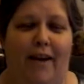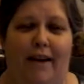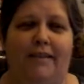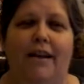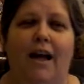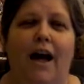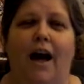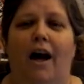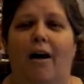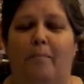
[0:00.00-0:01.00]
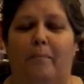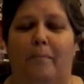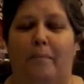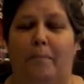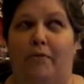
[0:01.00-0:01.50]
fact, Um,
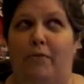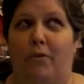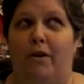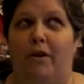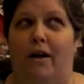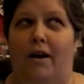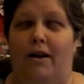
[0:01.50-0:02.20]
before uh,